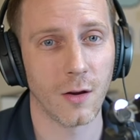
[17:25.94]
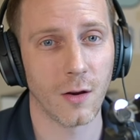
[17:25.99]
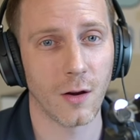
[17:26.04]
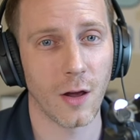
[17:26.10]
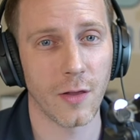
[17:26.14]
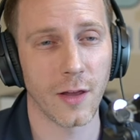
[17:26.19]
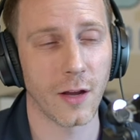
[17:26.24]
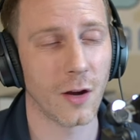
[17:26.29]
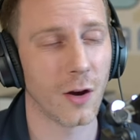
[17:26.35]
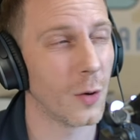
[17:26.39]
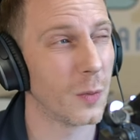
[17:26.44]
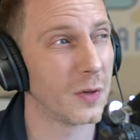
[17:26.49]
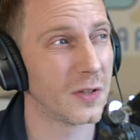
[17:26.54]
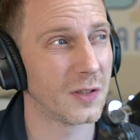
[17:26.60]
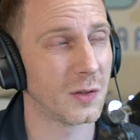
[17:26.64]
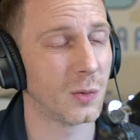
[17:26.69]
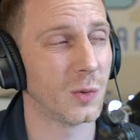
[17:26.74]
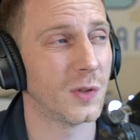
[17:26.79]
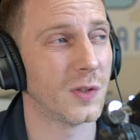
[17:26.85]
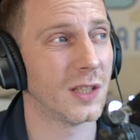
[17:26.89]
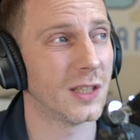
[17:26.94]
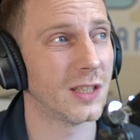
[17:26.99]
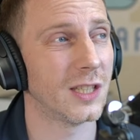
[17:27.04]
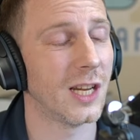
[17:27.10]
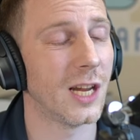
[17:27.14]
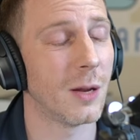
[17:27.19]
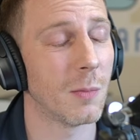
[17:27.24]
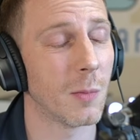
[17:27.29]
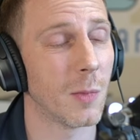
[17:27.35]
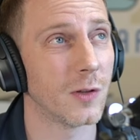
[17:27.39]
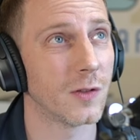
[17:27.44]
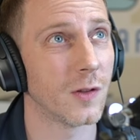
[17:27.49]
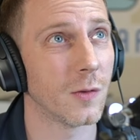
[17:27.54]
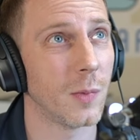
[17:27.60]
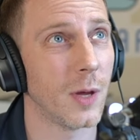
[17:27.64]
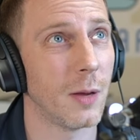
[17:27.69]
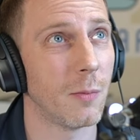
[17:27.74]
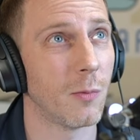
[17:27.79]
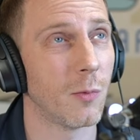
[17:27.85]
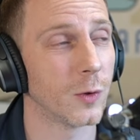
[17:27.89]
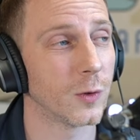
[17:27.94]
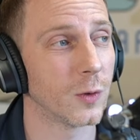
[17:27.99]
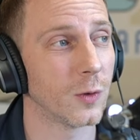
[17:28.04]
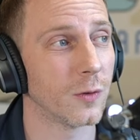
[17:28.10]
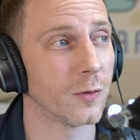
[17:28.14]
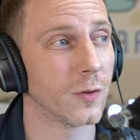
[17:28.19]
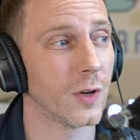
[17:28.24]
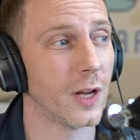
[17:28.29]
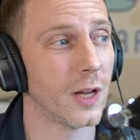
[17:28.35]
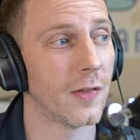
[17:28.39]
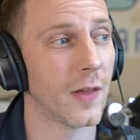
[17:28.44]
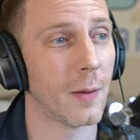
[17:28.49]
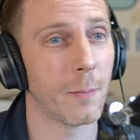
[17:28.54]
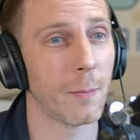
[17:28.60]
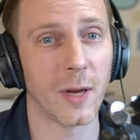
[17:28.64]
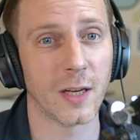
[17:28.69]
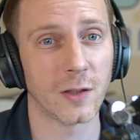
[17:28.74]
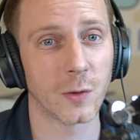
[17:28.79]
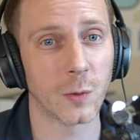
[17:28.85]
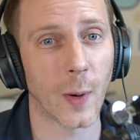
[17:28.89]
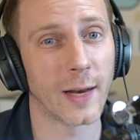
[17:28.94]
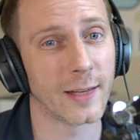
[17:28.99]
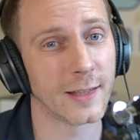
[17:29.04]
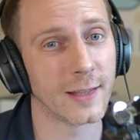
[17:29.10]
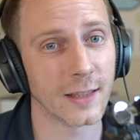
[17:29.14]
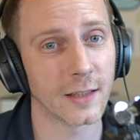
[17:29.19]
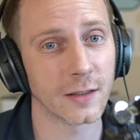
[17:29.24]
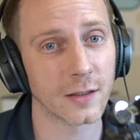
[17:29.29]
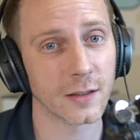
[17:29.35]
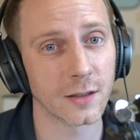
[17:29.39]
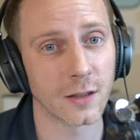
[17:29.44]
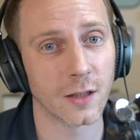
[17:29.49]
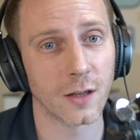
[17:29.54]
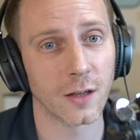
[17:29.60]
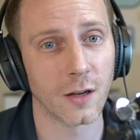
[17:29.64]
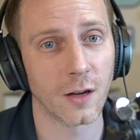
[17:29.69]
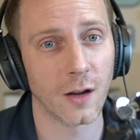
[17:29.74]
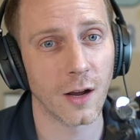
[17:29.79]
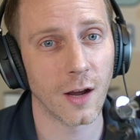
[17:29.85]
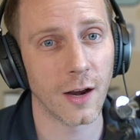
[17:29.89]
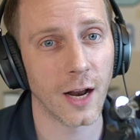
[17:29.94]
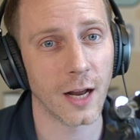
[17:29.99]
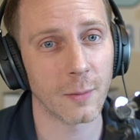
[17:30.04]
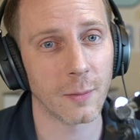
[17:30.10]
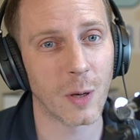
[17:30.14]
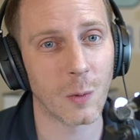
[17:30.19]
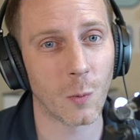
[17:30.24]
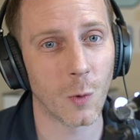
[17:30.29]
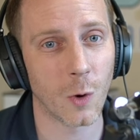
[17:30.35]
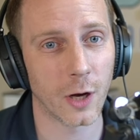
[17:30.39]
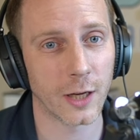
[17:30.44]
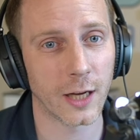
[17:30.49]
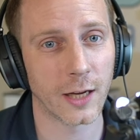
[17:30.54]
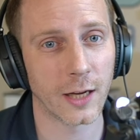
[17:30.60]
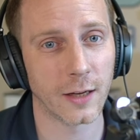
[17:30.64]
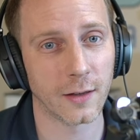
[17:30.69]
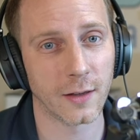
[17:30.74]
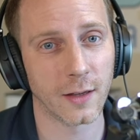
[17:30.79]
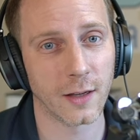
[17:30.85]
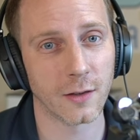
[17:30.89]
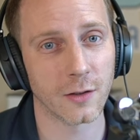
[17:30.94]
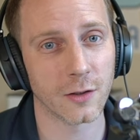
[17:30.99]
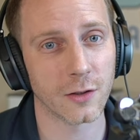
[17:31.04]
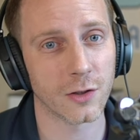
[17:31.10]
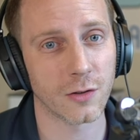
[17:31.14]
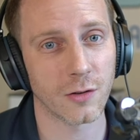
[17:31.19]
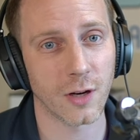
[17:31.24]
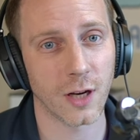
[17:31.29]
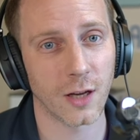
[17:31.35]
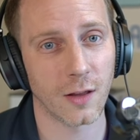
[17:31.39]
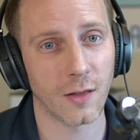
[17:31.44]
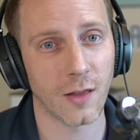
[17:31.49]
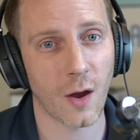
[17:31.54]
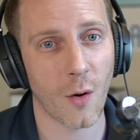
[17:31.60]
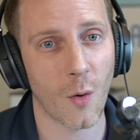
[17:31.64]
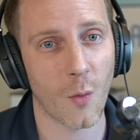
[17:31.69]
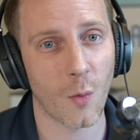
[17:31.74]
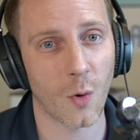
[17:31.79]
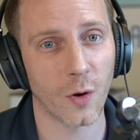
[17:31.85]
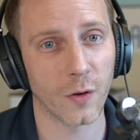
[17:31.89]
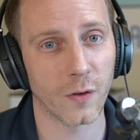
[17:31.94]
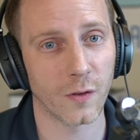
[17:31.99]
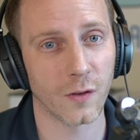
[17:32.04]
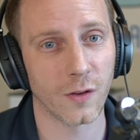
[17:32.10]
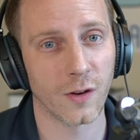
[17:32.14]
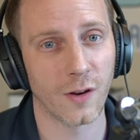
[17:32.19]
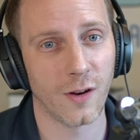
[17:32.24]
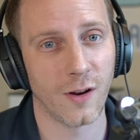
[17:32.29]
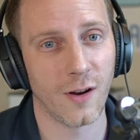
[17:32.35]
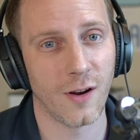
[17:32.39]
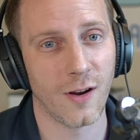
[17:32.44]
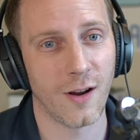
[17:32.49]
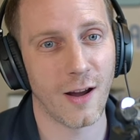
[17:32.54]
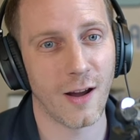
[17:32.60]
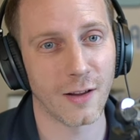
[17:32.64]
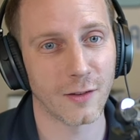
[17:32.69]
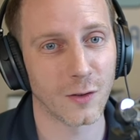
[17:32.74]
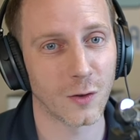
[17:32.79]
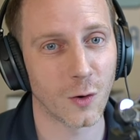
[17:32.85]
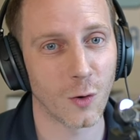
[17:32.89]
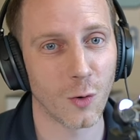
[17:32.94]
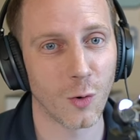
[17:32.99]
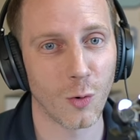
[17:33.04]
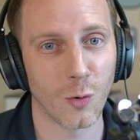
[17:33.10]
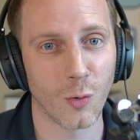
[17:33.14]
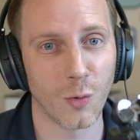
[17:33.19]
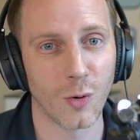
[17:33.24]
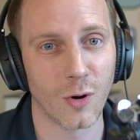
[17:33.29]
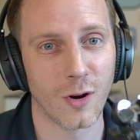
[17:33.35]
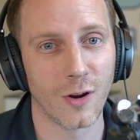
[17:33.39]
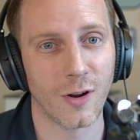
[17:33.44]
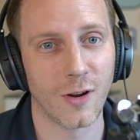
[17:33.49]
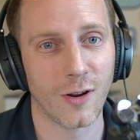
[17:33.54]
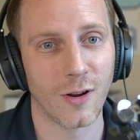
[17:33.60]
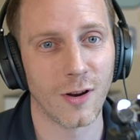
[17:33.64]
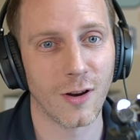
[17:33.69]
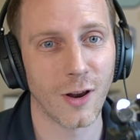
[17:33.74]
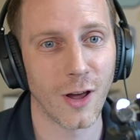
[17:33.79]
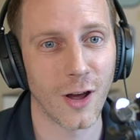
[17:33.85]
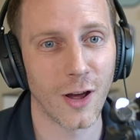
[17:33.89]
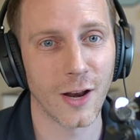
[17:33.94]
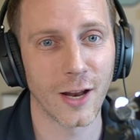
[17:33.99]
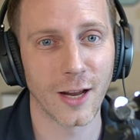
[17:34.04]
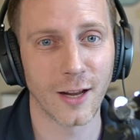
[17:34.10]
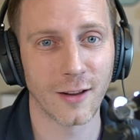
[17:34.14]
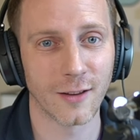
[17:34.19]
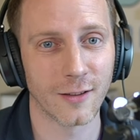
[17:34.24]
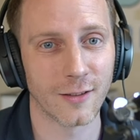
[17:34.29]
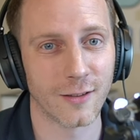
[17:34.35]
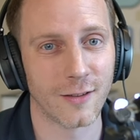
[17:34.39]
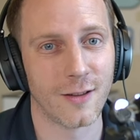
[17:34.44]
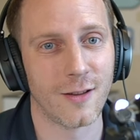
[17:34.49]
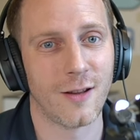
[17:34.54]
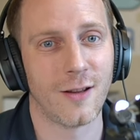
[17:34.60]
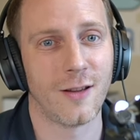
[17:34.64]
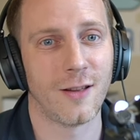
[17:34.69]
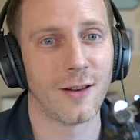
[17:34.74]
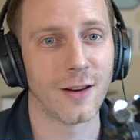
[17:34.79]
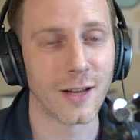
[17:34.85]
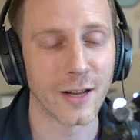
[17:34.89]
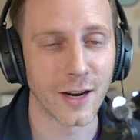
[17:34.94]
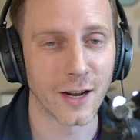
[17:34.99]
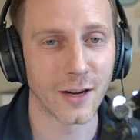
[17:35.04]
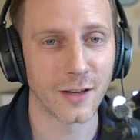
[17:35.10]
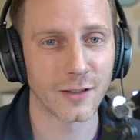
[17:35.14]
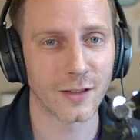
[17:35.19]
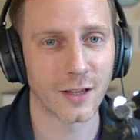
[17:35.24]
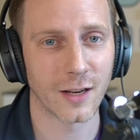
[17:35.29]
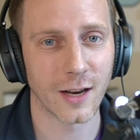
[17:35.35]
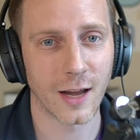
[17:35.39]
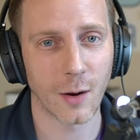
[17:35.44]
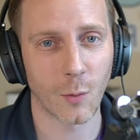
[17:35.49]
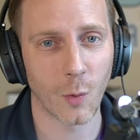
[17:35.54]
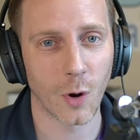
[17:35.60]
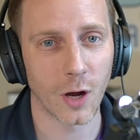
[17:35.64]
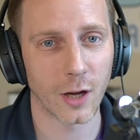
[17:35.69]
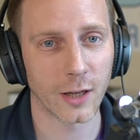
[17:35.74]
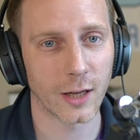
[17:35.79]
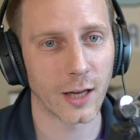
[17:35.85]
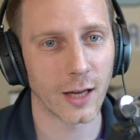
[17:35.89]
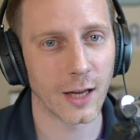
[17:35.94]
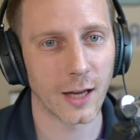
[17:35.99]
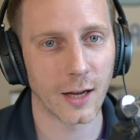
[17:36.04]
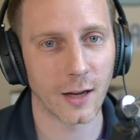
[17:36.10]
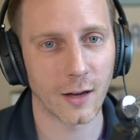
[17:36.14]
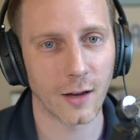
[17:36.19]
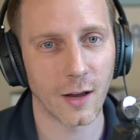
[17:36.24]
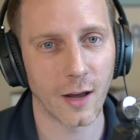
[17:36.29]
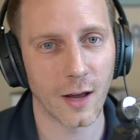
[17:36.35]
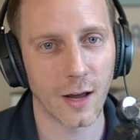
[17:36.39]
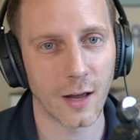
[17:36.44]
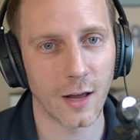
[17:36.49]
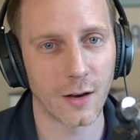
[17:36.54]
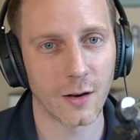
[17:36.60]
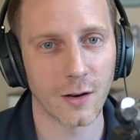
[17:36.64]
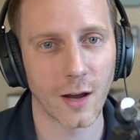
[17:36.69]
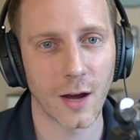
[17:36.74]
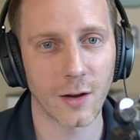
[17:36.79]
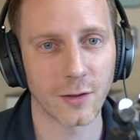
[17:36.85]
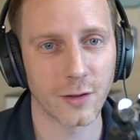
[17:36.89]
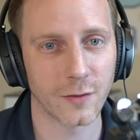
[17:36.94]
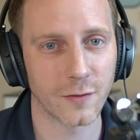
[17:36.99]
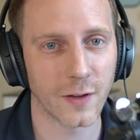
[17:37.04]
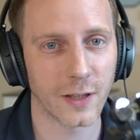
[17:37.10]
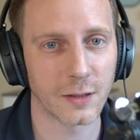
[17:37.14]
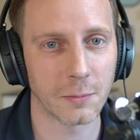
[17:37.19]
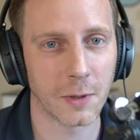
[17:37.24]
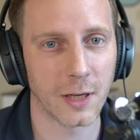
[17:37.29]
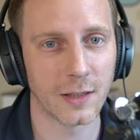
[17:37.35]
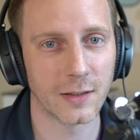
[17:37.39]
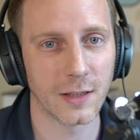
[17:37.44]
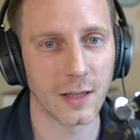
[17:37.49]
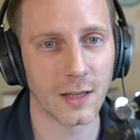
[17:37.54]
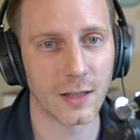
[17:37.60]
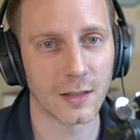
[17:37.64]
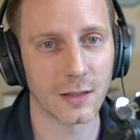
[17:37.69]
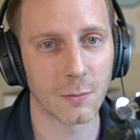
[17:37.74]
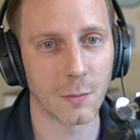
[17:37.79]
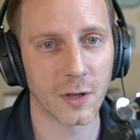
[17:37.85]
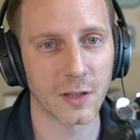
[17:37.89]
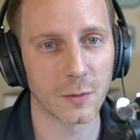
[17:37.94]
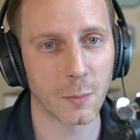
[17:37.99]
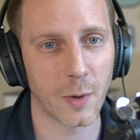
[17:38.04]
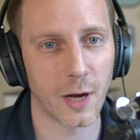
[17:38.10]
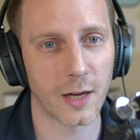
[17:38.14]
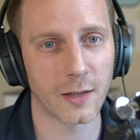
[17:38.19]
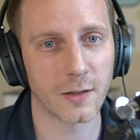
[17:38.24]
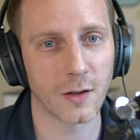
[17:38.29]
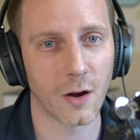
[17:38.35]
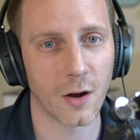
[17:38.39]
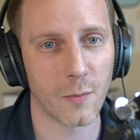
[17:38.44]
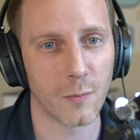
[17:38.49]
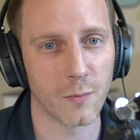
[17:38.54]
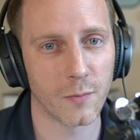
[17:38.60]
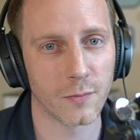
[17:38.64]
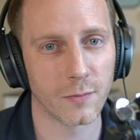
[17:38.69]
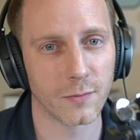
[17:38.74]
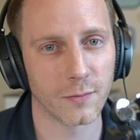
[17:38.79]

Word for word: I think I was still 16. Most of the people were sort of in their mid 20s and had been working in the industry, and there I was at school learning Linux and networking and how to fix PCs in my spare time.